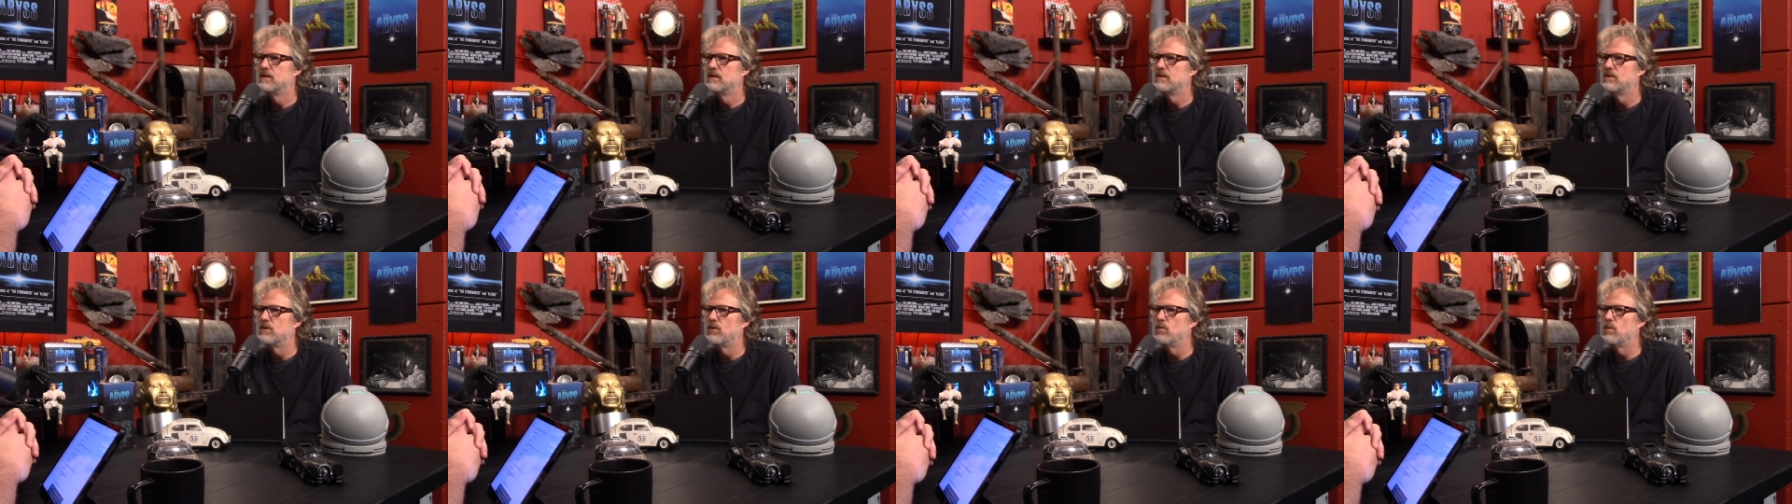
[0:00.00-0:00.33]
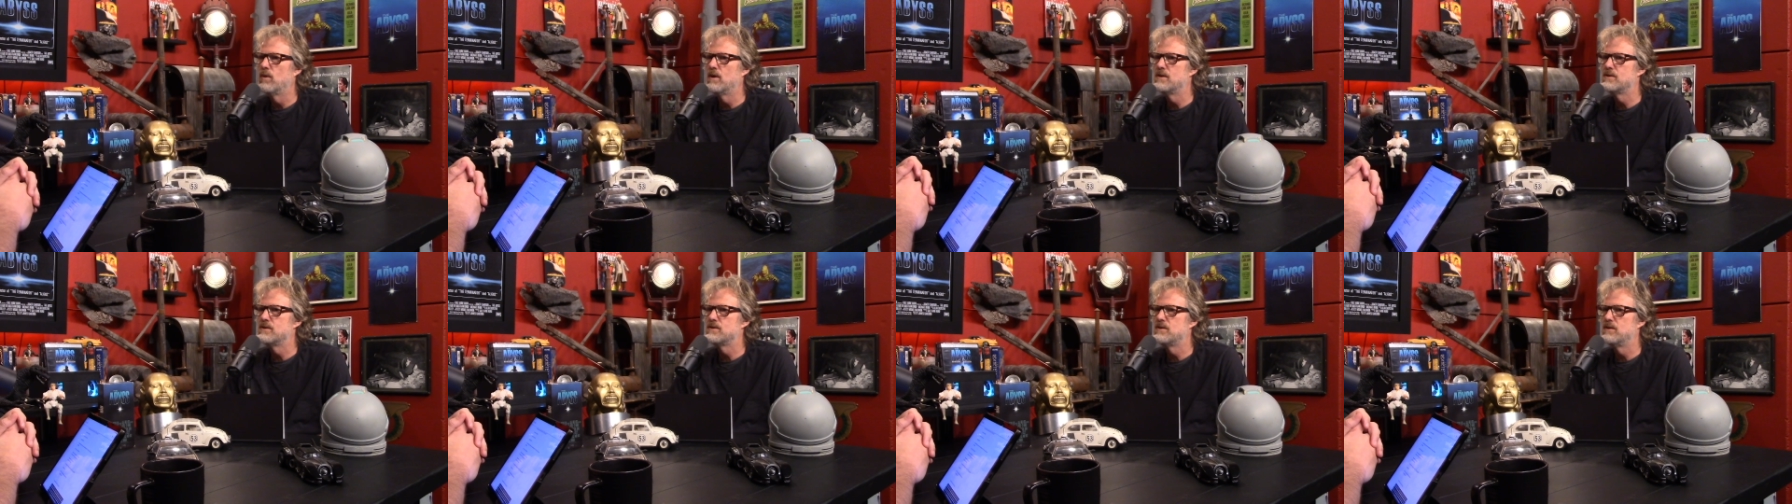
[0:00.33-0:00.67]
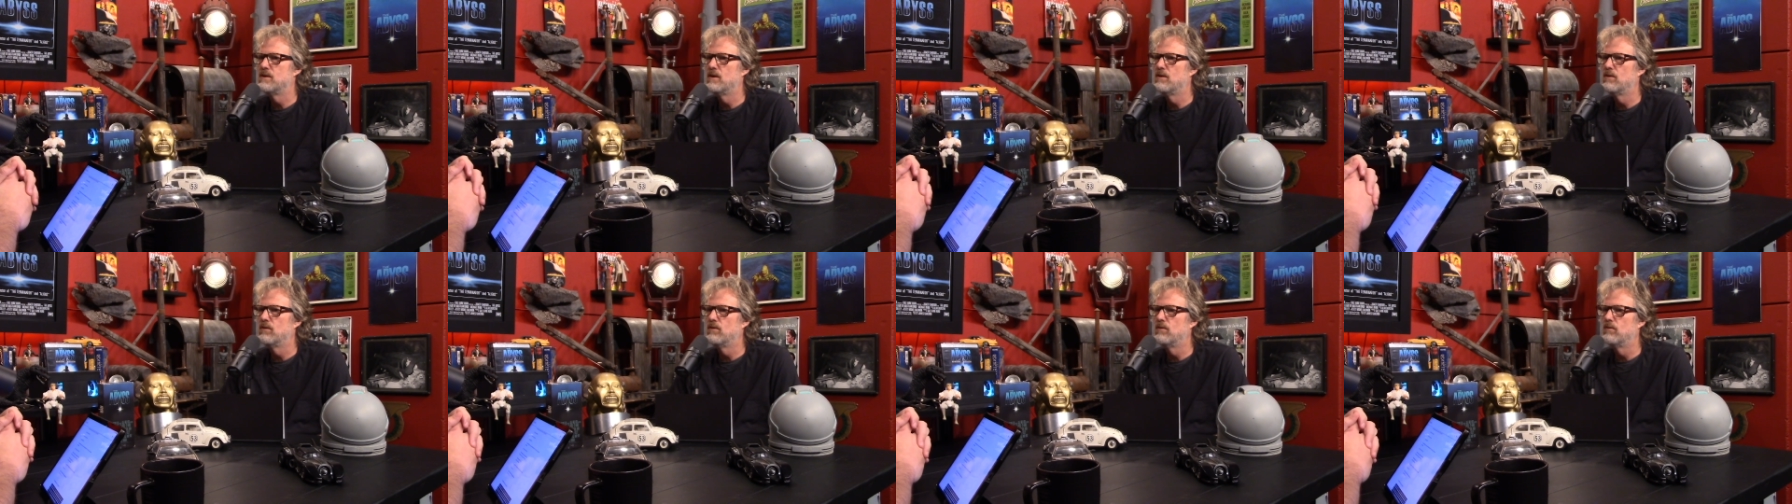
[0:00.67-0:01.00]
there was
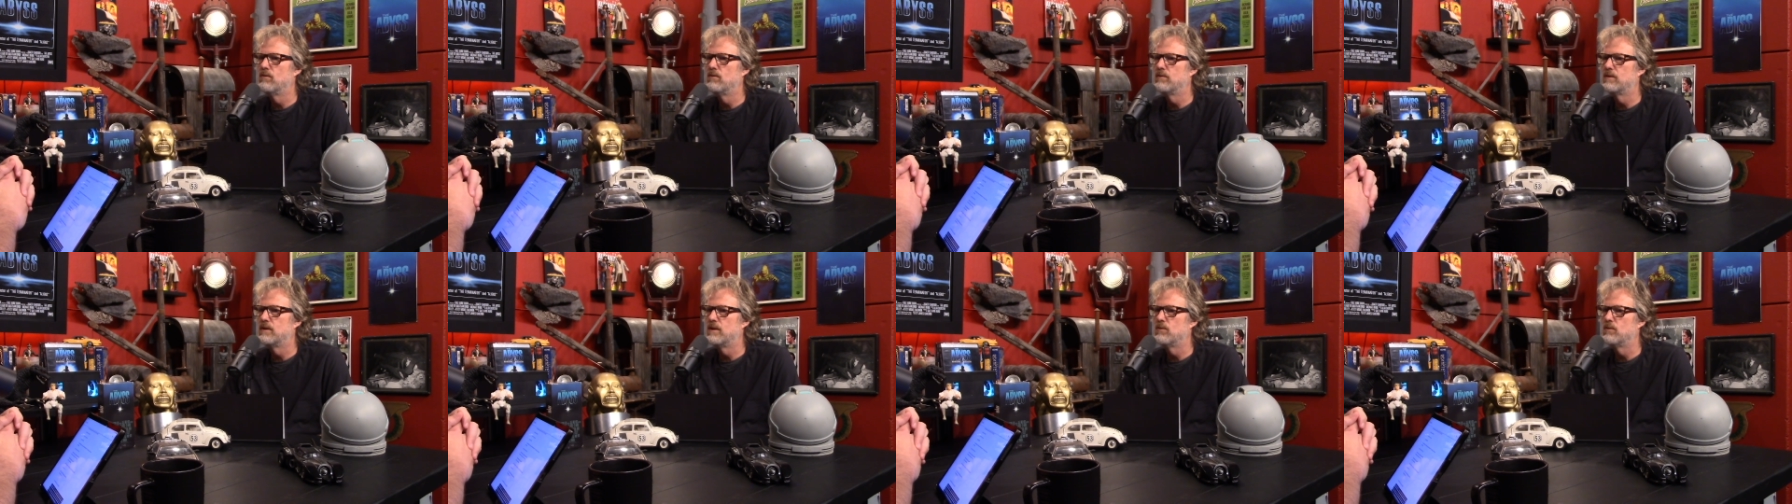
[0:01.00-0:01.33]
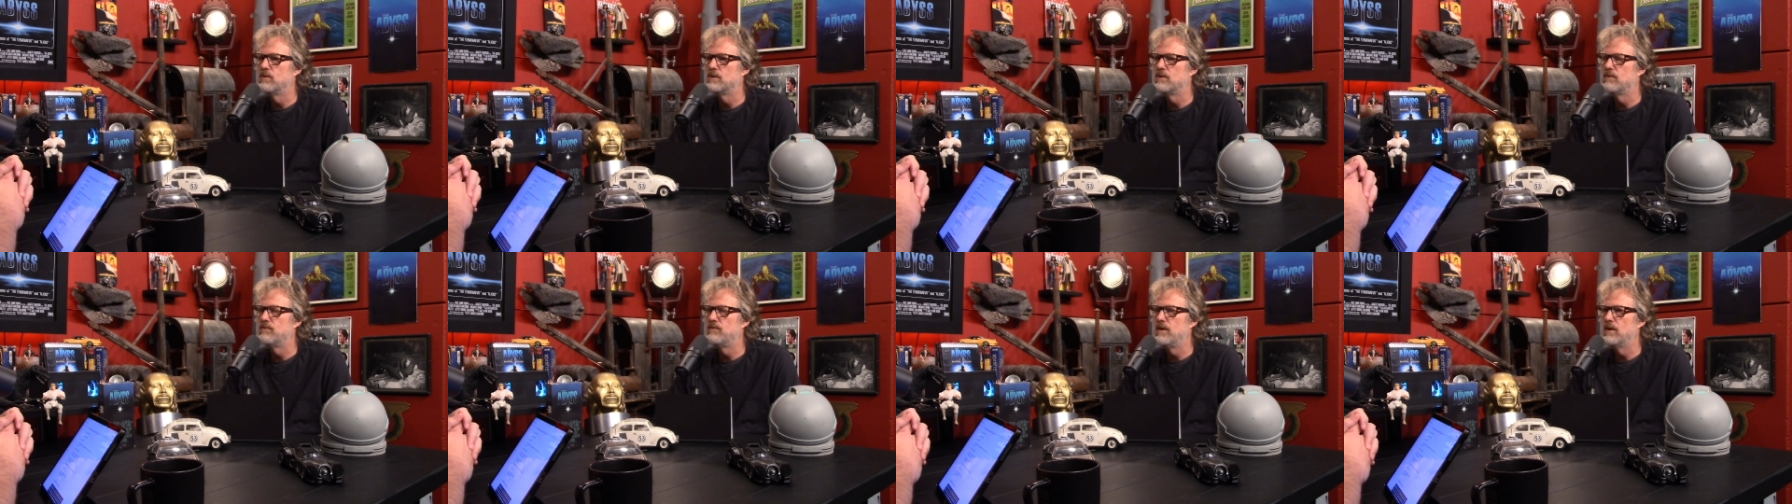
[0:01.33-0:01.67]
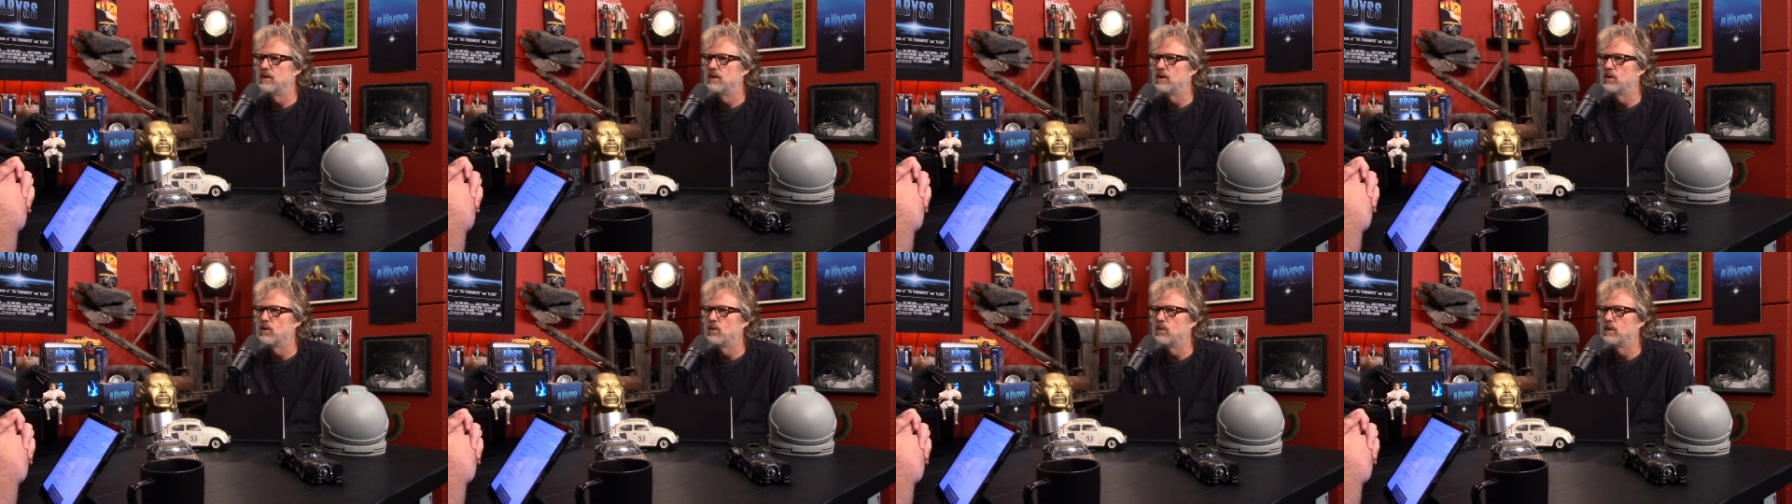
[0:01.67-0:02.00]
a
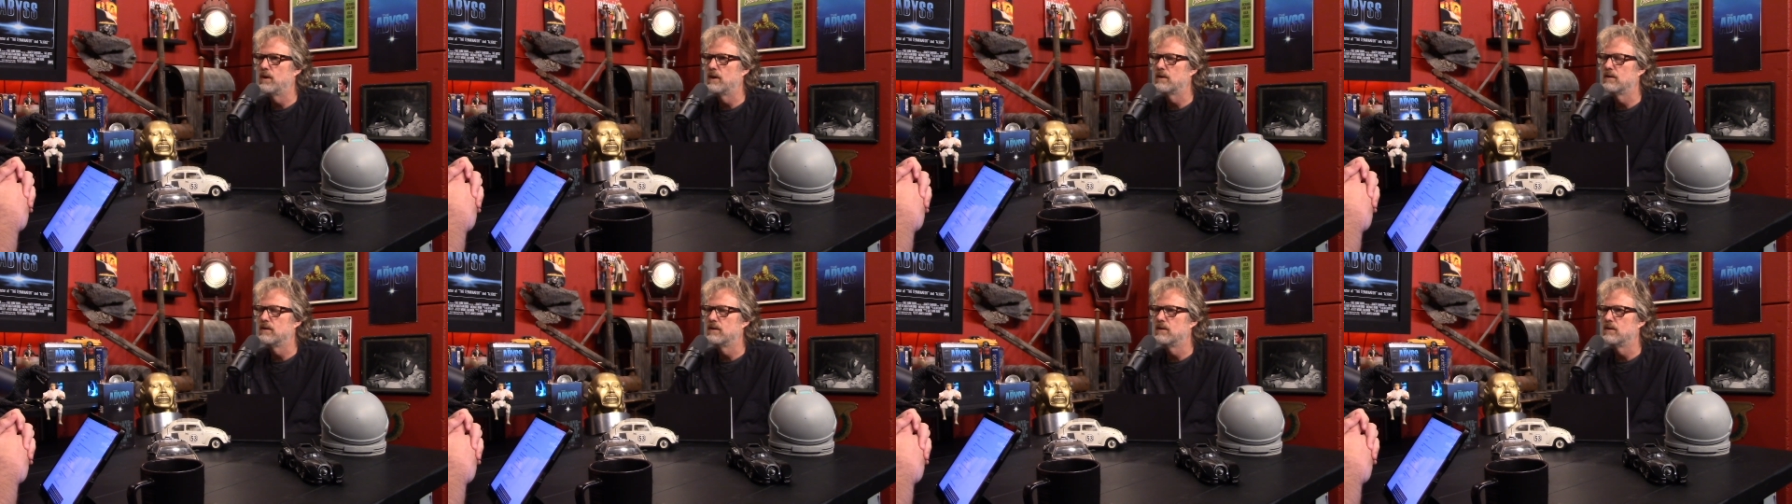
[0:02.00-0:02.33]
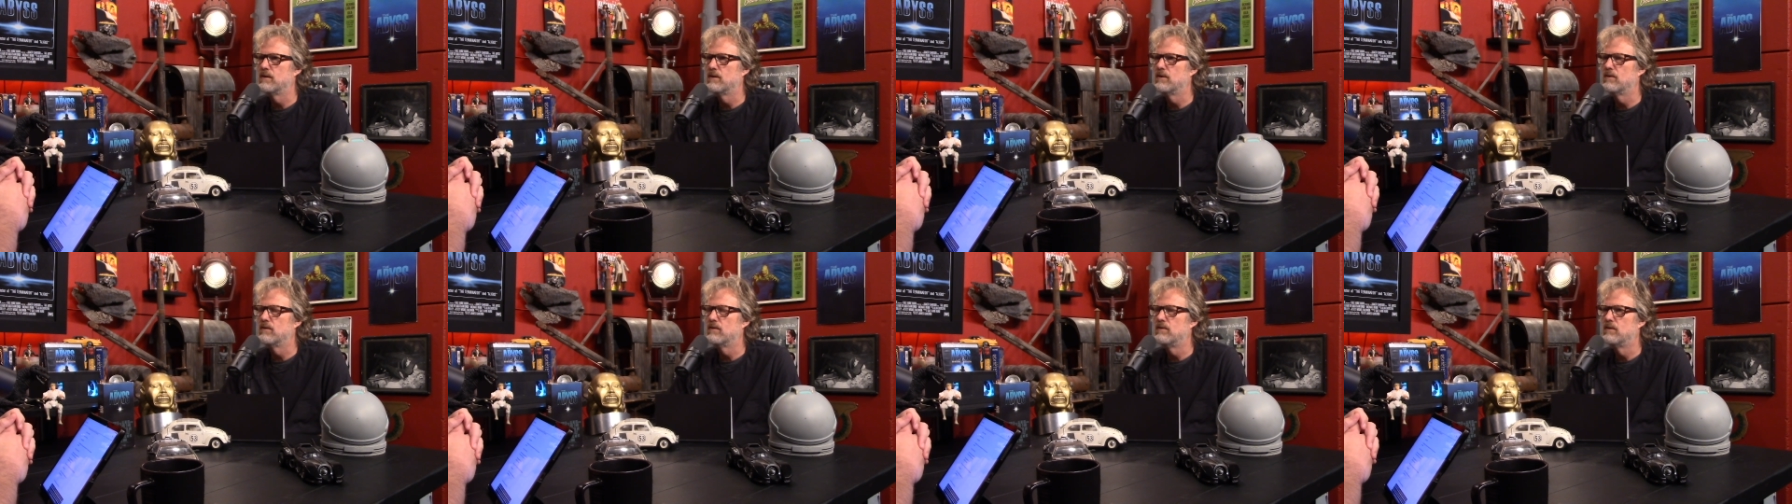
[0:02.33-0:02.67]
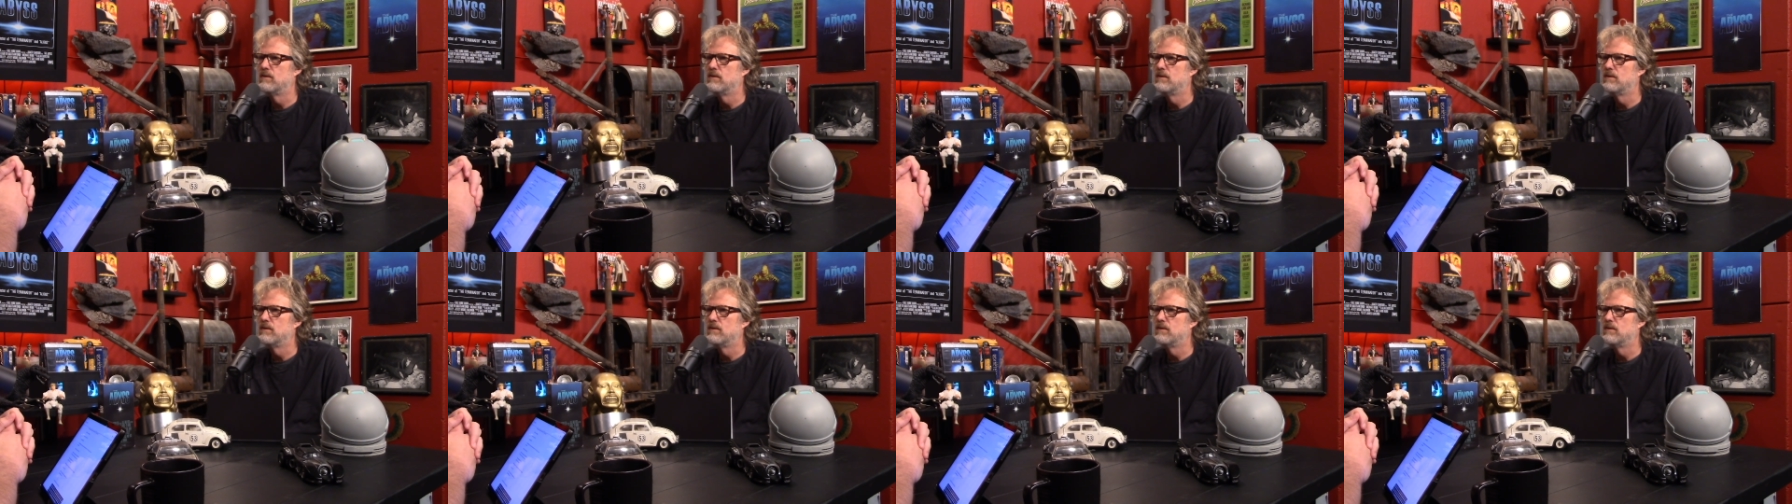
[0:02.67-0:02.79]
very quick little,